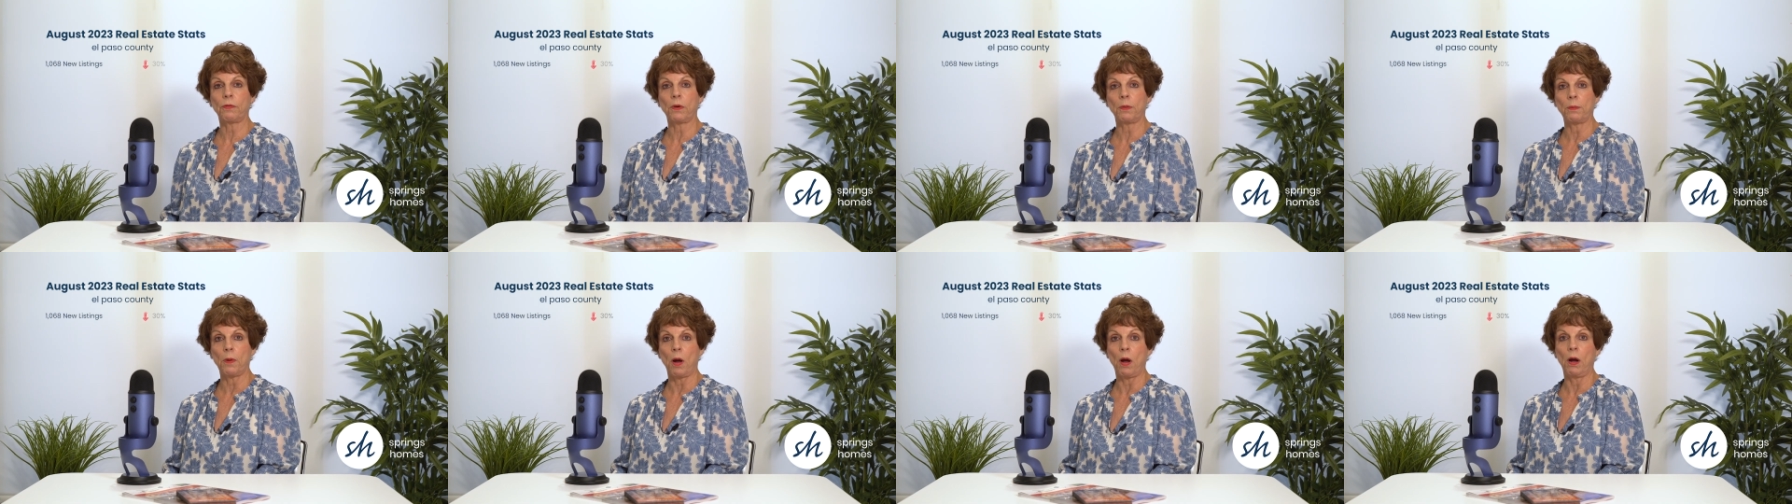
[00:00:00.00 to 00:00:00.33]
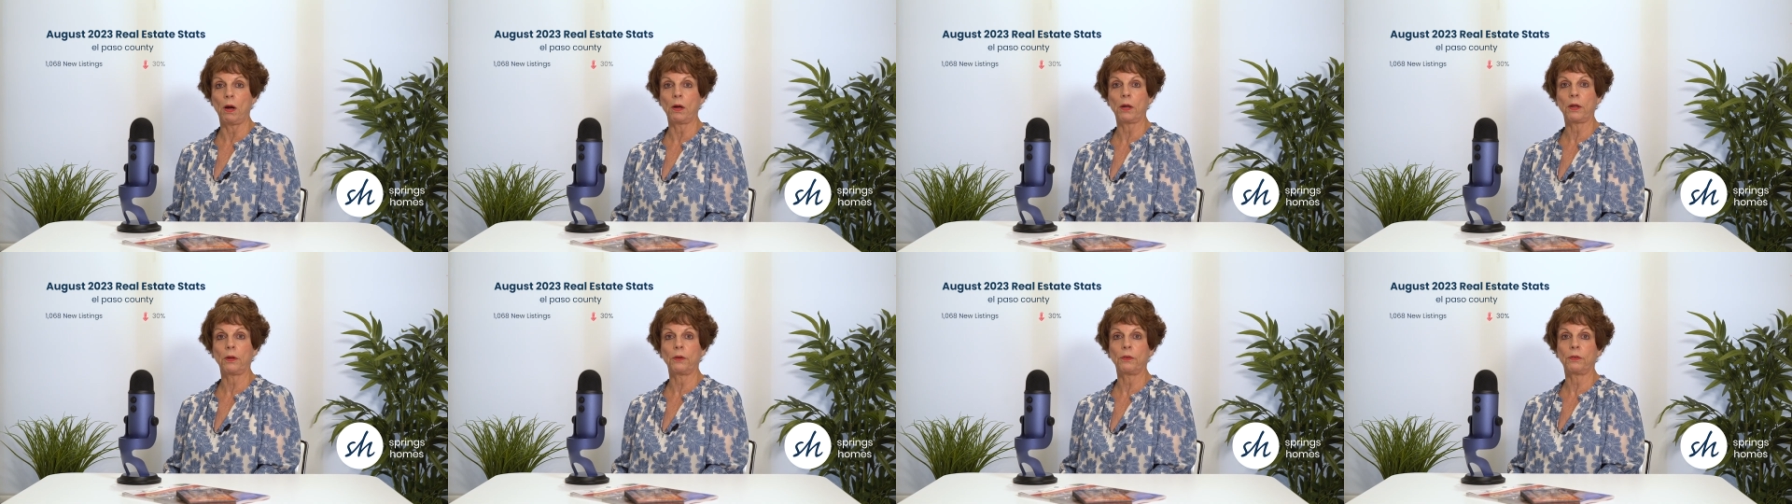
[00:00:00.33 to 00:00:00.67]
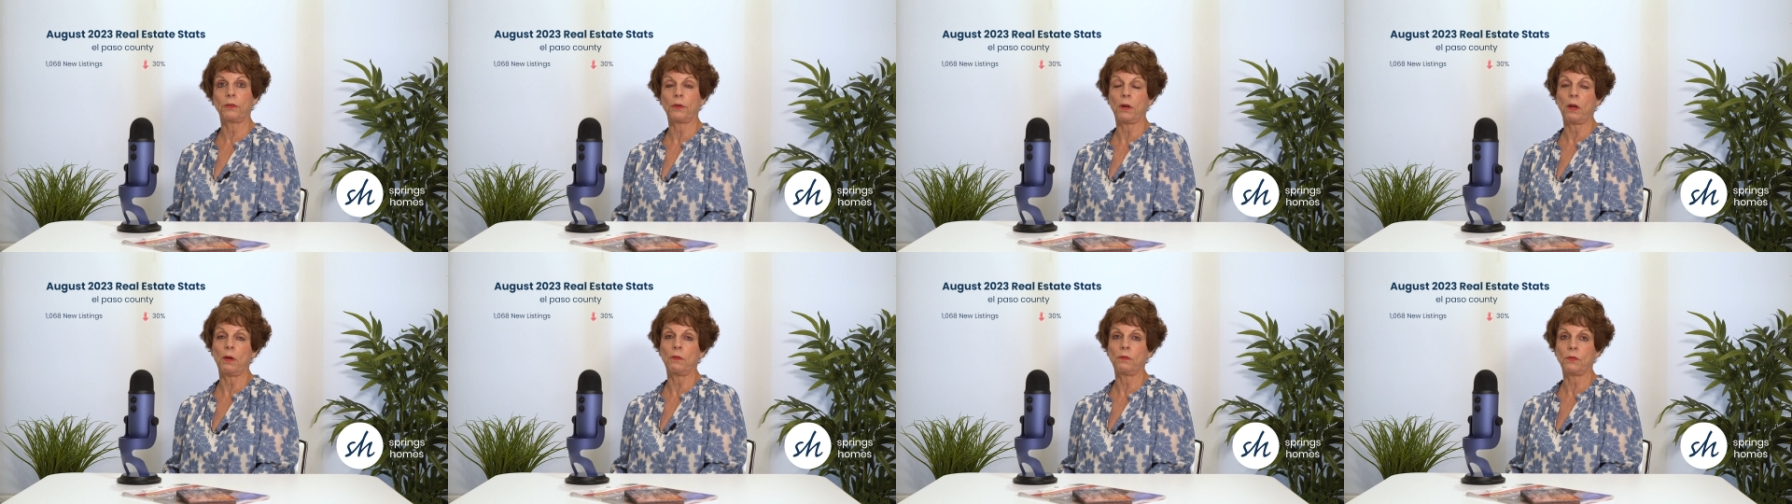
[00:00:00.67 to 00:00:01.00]
from
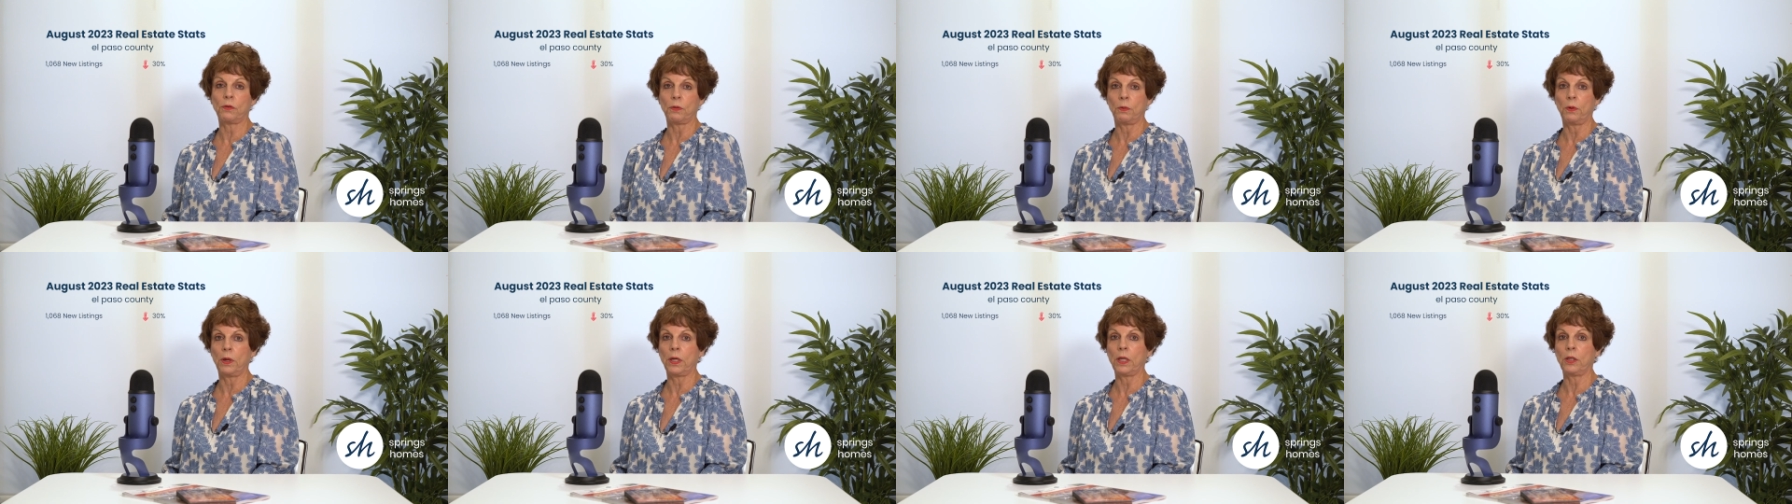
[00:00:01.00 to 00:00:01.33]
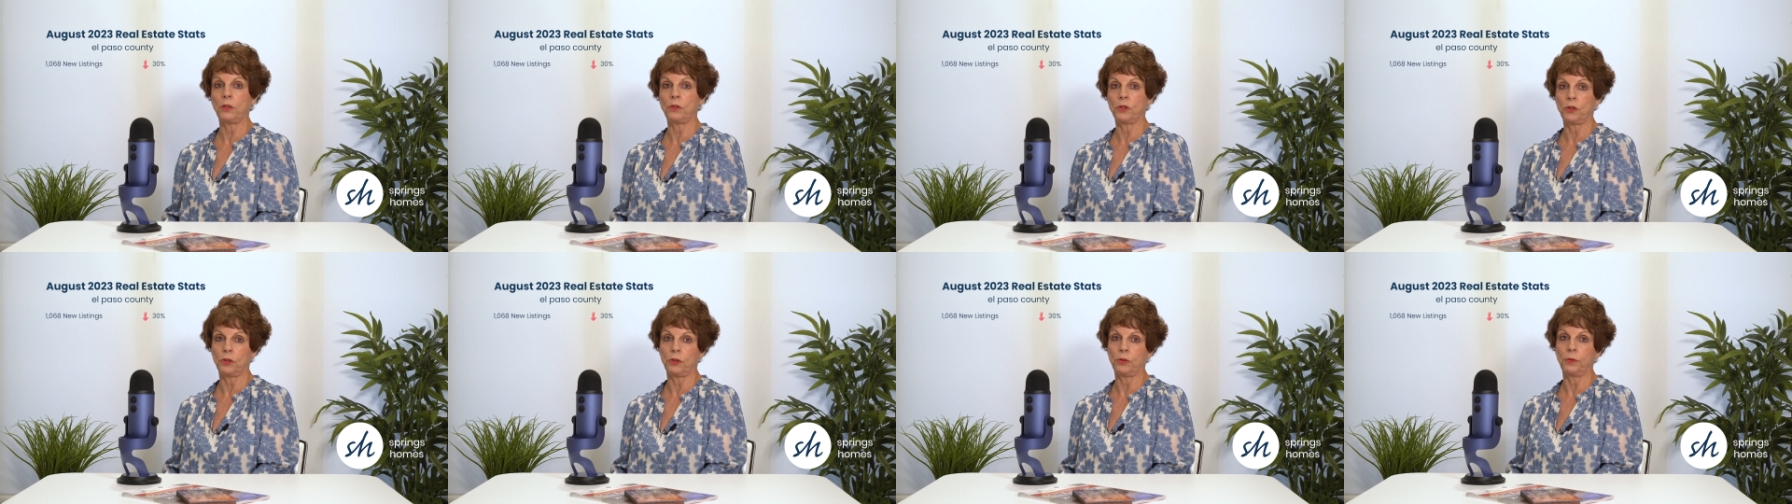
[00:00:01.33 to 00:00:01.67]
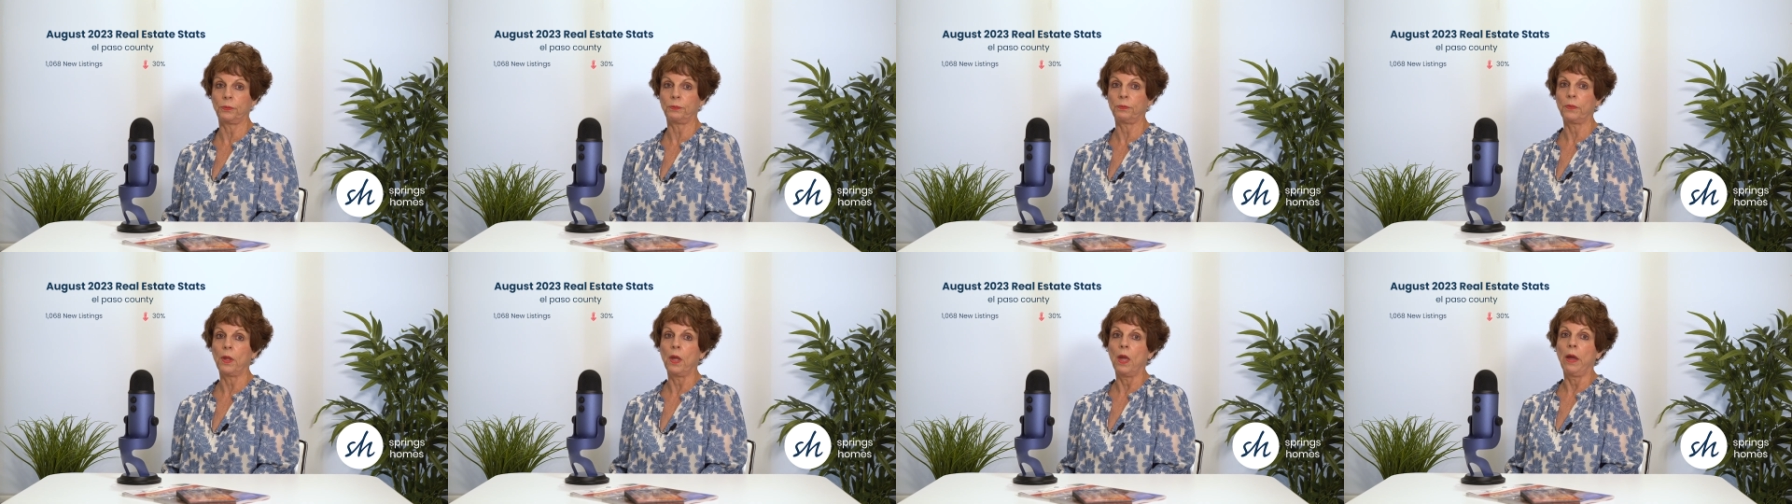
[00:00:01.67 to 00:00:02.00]
August of
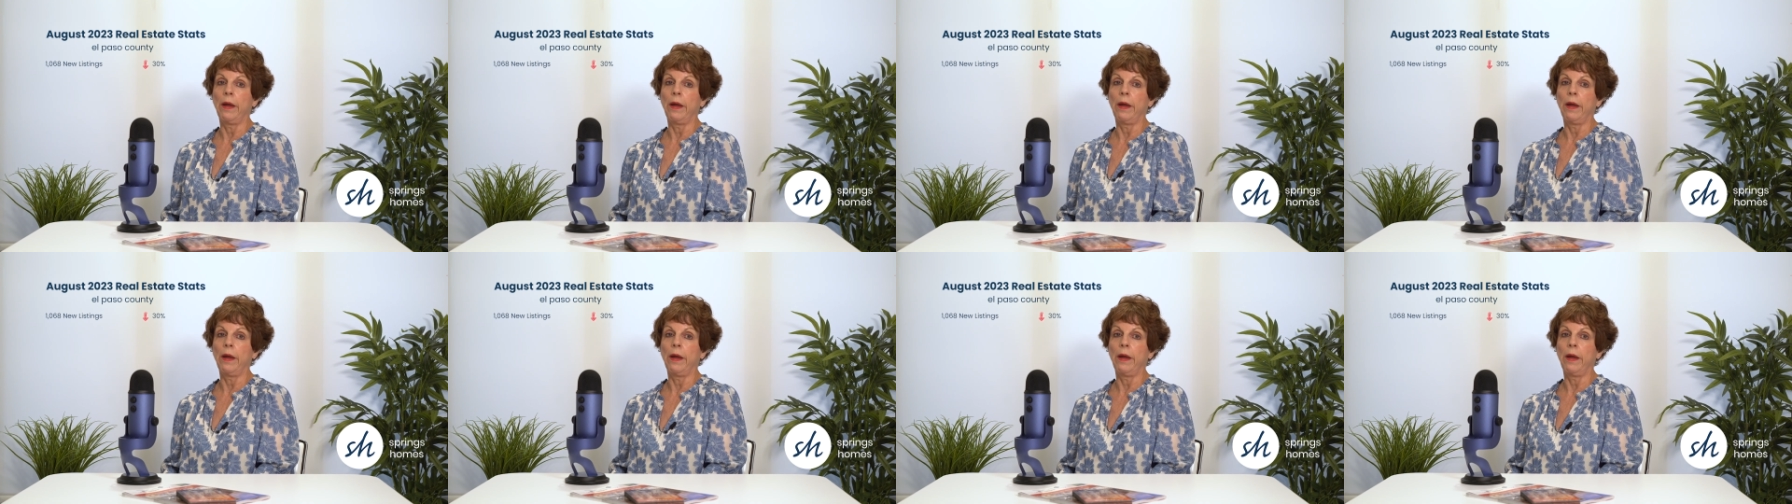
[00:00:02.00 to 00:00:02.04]
22.